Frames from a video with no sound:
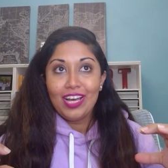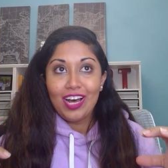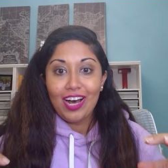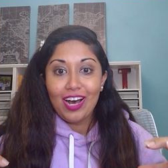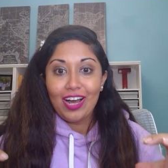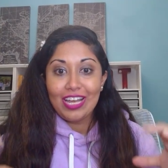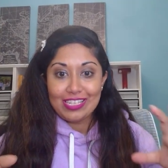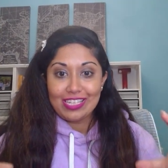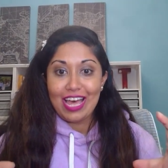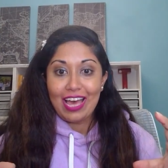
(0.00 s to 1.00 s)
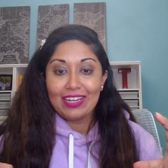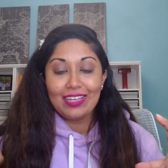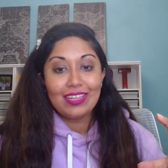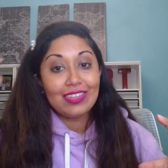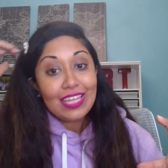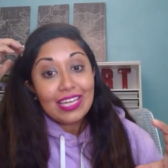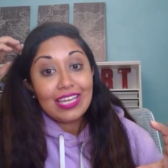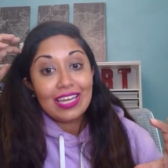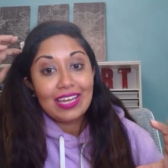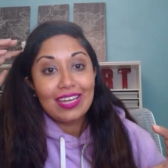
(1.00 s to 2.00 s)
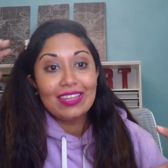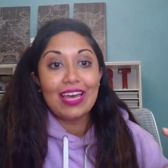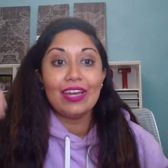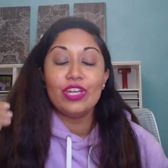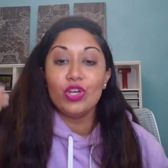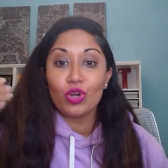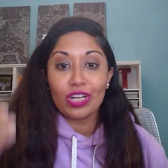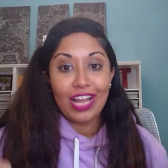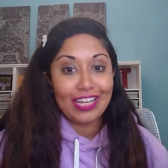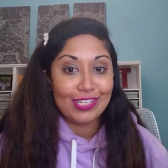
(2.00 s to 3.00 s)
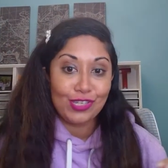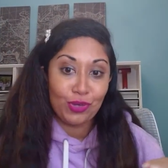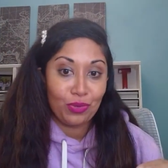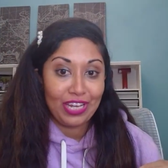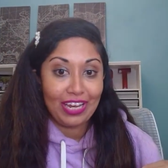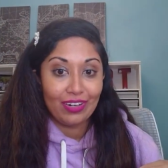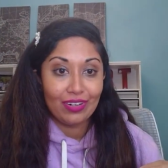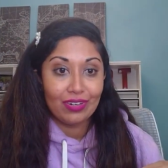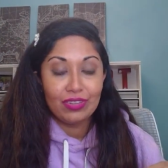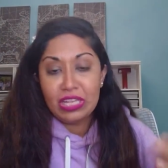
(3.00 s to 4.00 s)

uh, is that thinking that your clients don't care.